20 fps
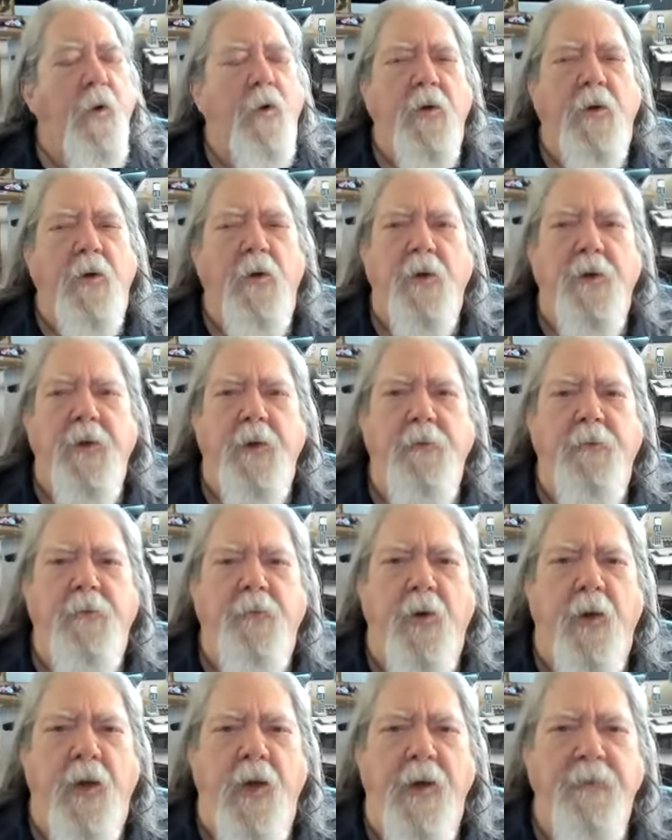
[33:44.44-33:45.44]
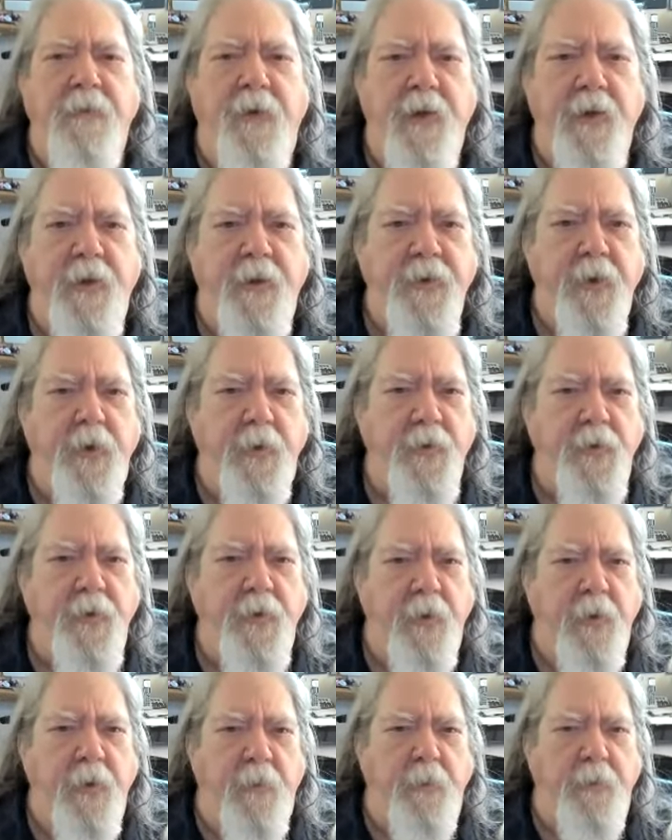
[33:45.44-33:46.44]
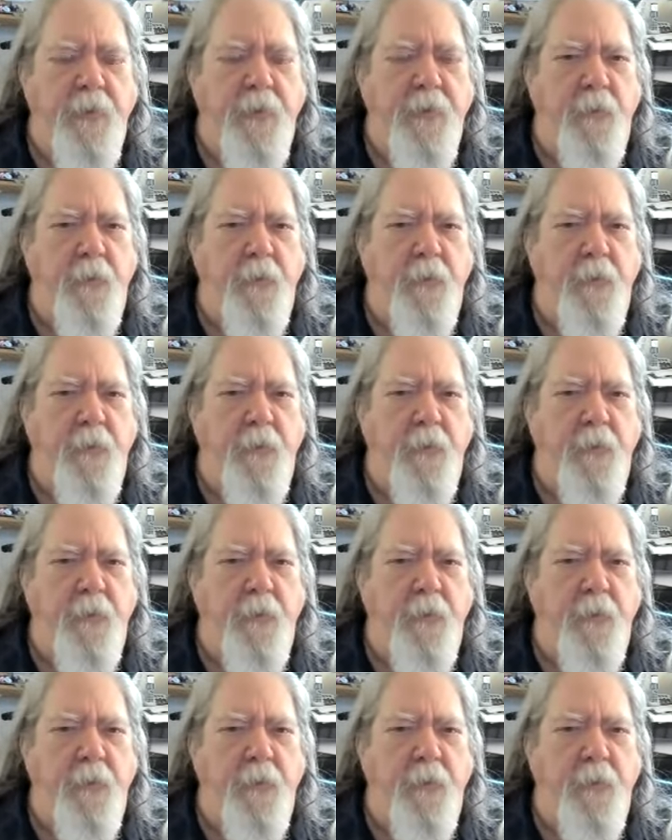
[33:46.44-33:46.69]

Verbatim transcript: Looking for life on its own terms.